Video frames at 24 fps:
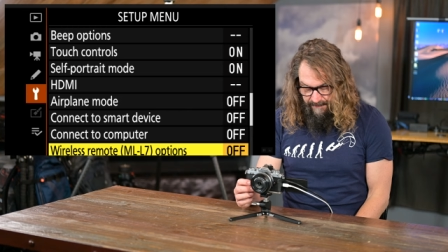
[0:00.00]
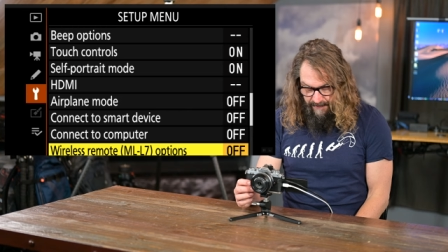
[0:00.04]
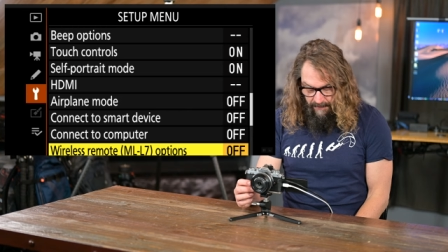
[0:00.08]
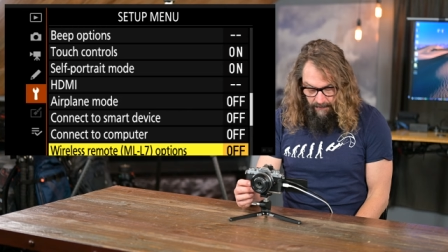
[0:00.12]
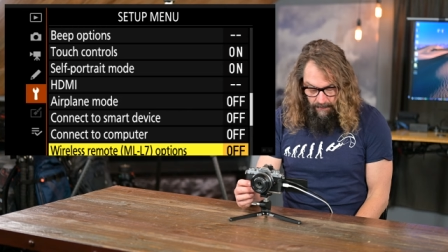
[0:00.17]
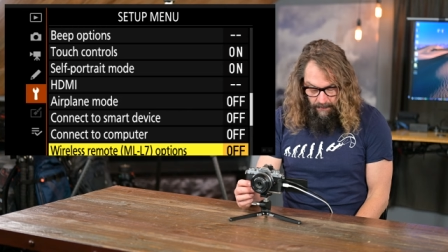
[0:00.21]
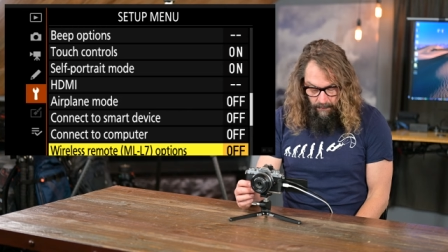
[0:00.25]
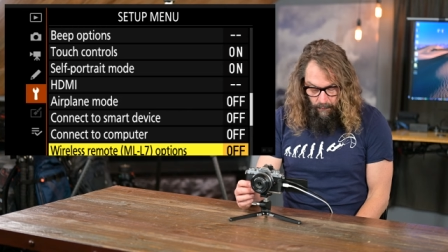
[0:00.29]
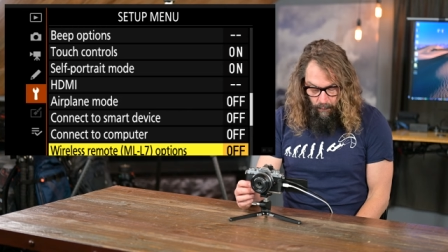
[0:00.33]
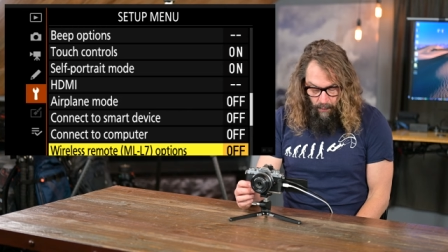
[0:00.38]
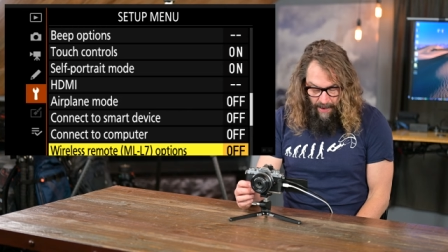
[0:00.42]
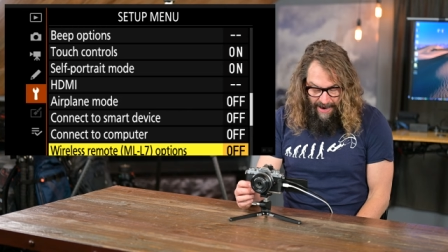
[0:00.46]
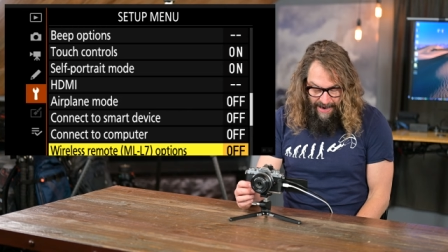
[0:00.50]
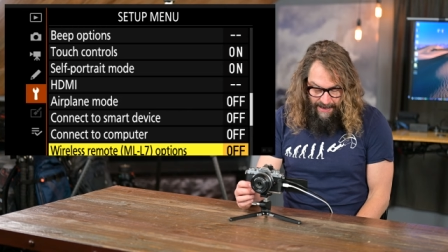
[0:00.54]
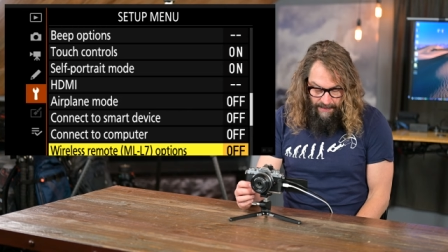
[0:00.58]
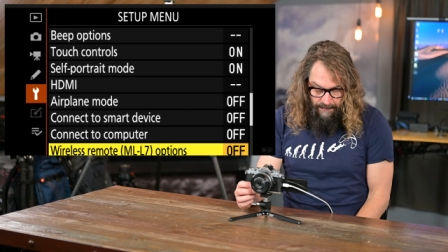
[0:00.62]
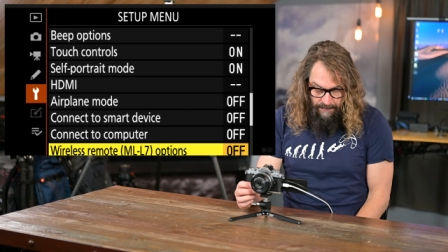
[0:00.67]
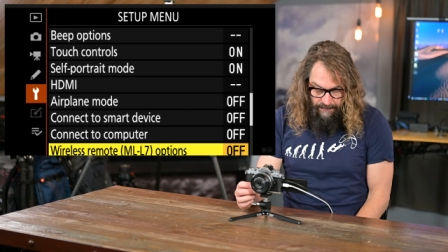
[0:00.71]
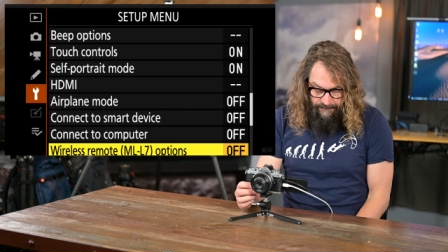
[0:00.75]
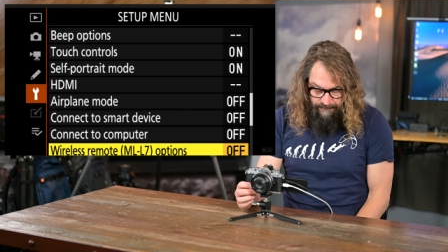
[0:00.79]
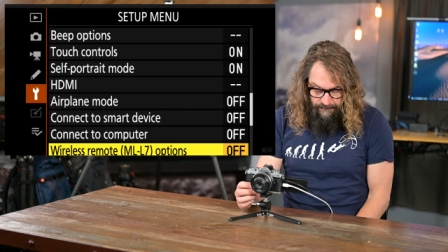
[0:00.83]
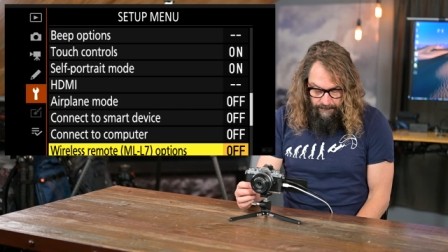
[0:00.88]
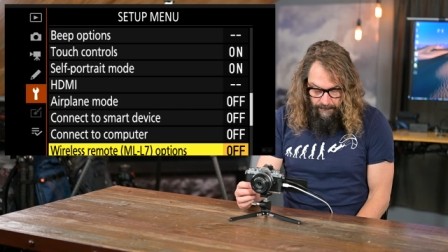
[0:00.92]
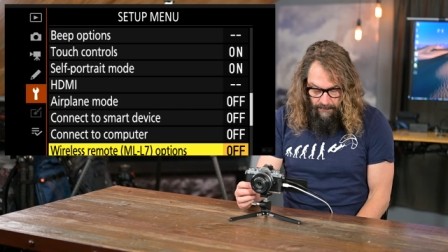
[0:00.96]
there are
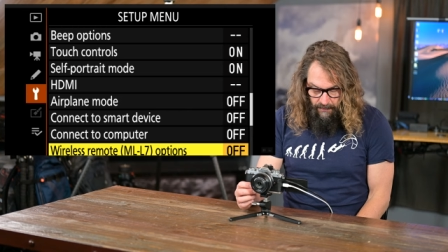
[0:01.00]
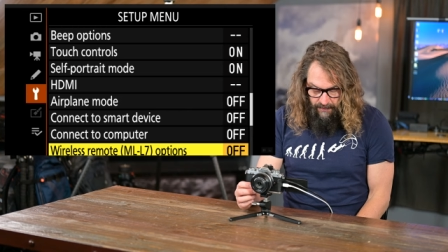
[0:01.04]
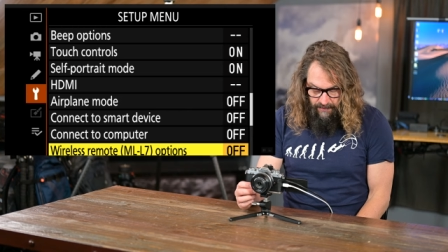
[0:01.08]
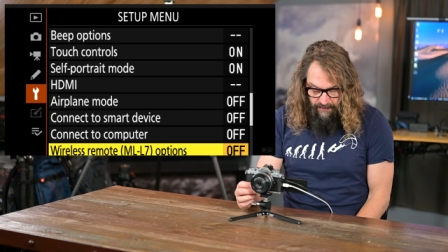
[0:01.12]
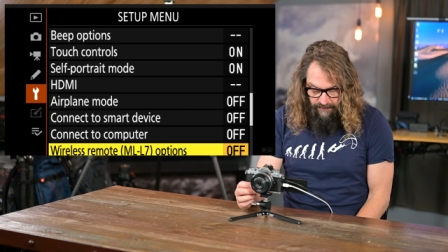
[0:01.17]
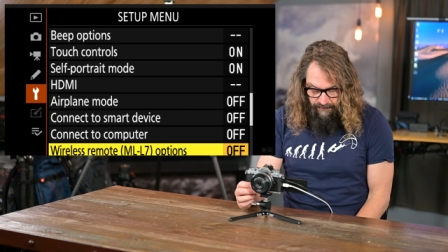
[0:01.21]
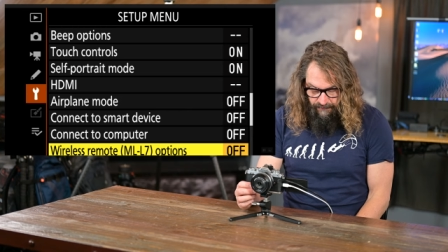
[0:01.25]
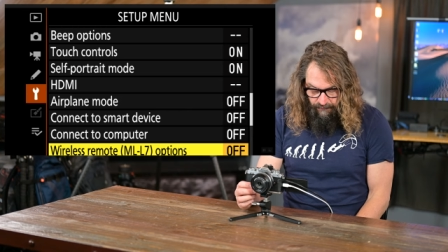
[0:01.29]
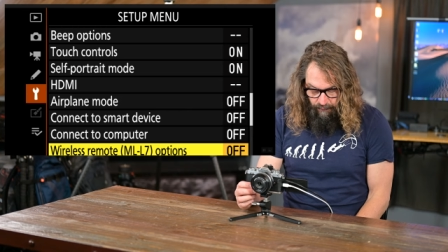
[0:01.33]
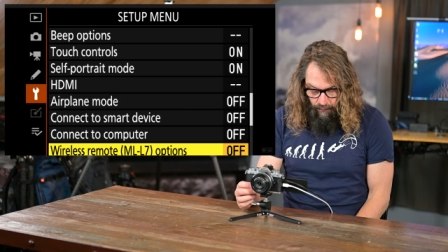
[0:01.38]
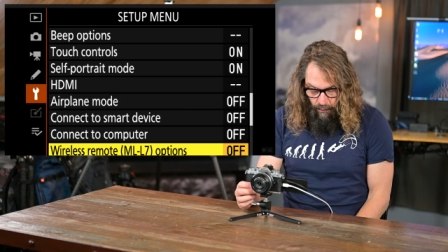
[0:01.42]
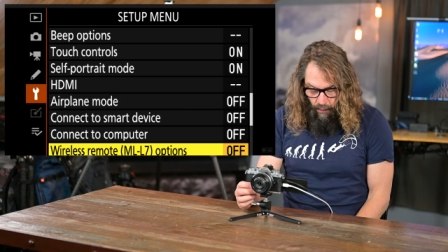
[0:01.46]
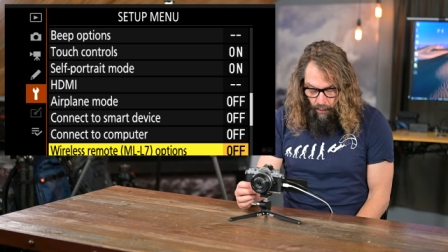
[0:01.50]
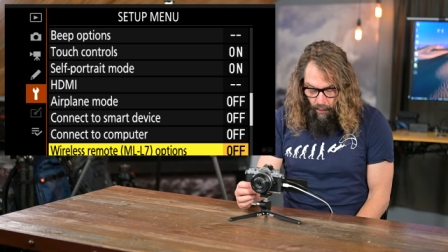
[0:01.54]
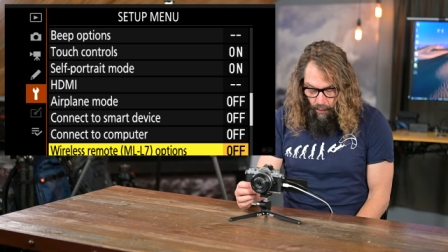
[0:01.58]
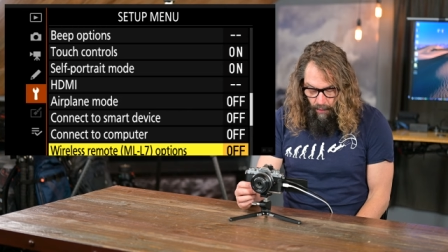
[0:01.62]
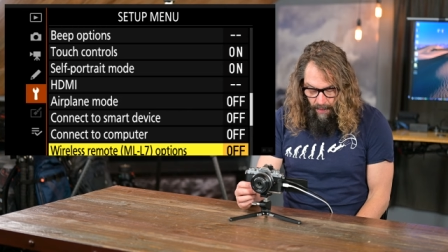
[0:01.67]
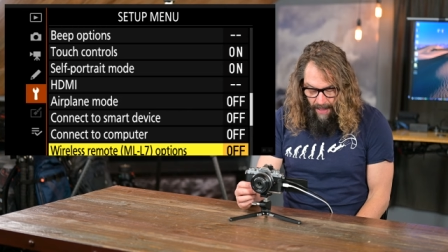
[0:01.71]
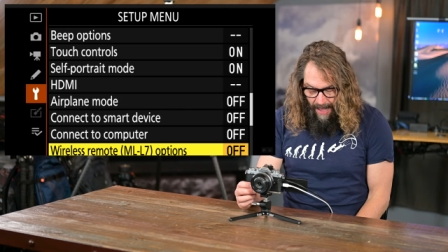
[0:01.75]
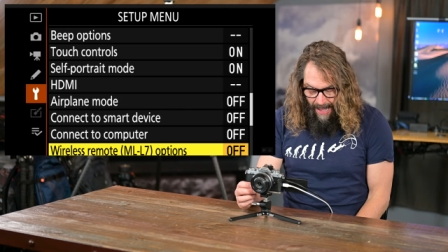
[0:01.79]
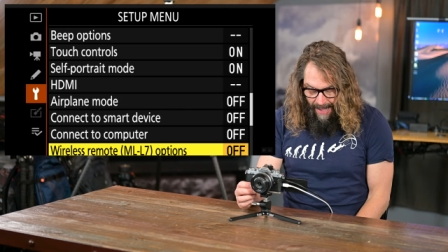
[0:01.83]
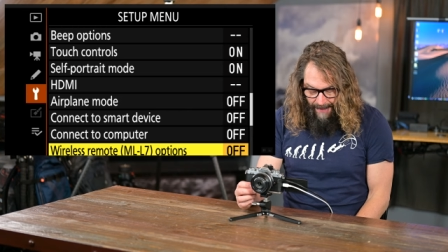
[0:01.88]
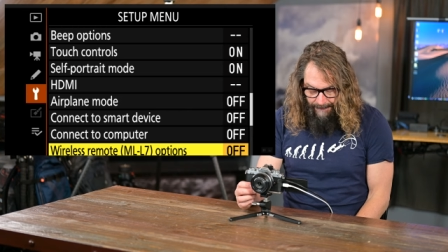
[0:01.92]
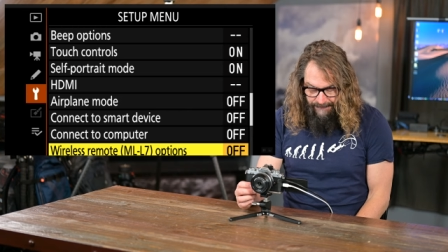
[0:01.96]
wireless remote
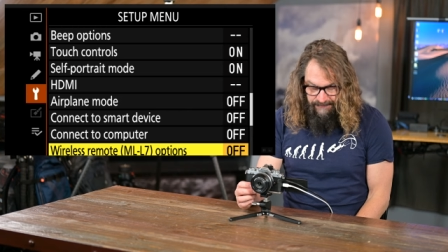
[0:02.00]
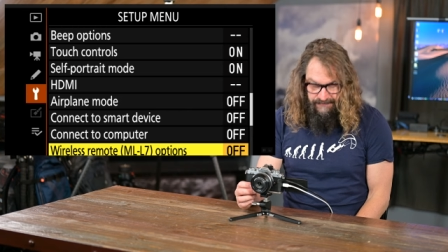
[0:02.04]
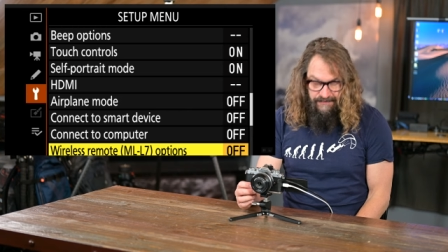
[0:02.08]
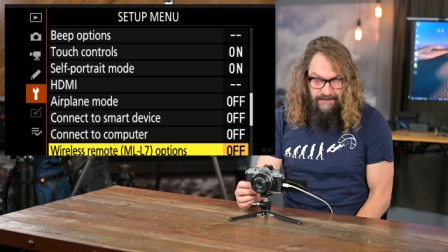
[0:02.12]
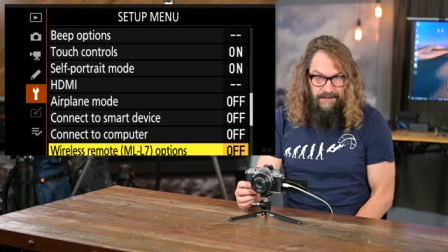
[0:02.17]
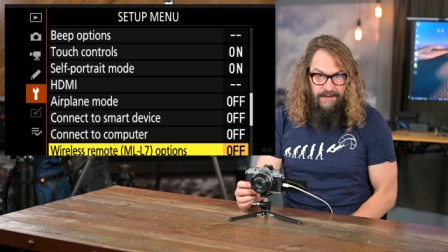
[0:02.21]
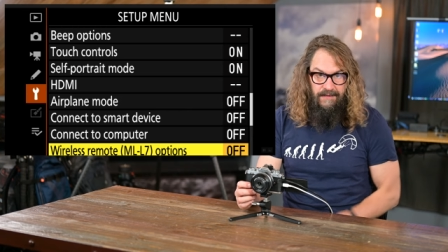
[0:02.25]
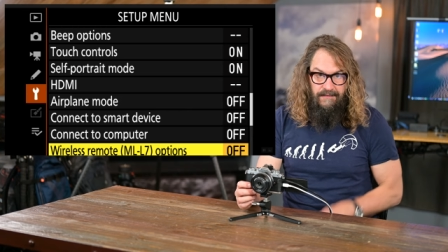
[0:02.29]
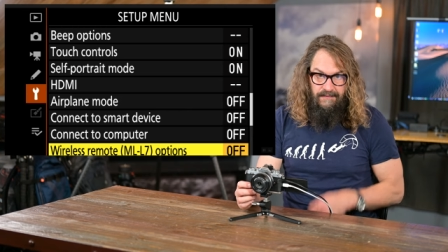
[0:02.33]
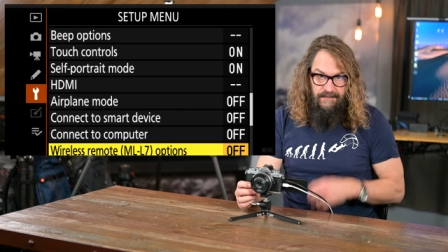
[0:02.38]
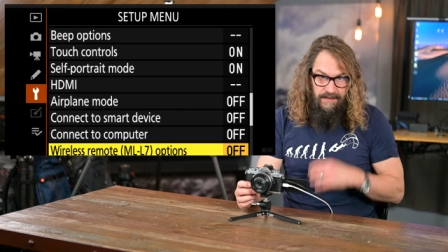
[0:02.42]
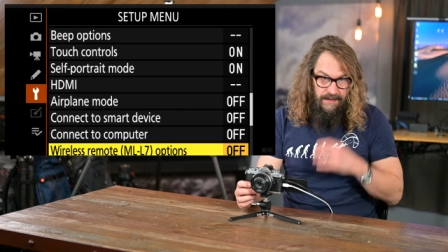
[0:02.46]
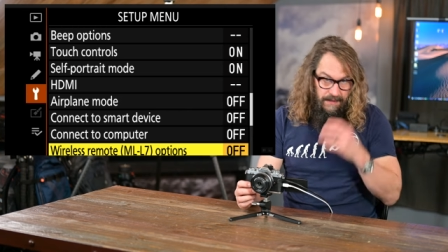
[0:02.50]
control options.